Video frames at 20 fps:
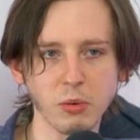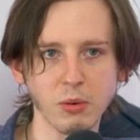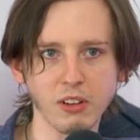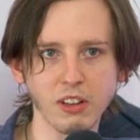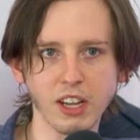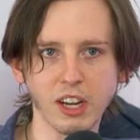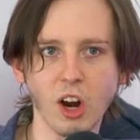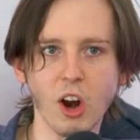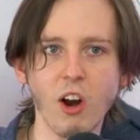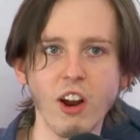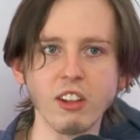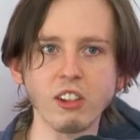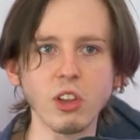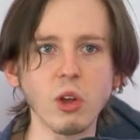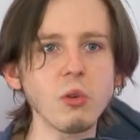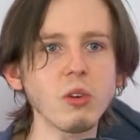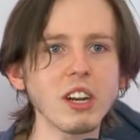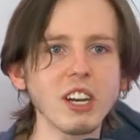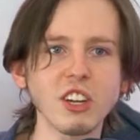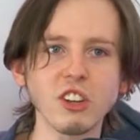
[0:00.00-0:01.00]
We were like, all right,
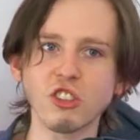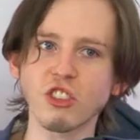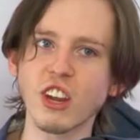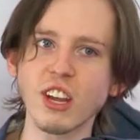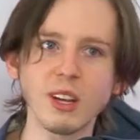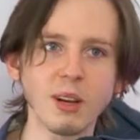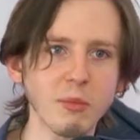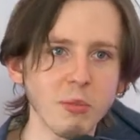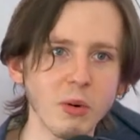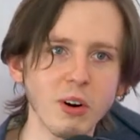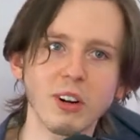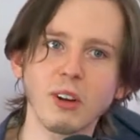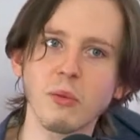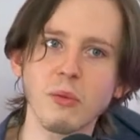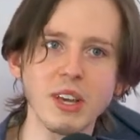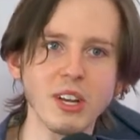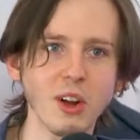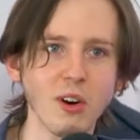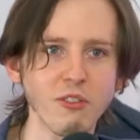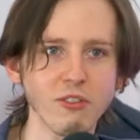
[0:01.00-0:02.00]
Logan and Jacob. Where can
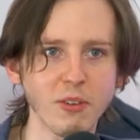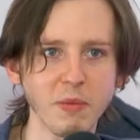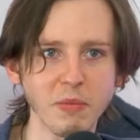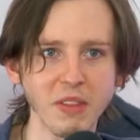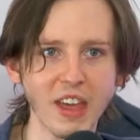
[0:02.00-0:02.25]
we go from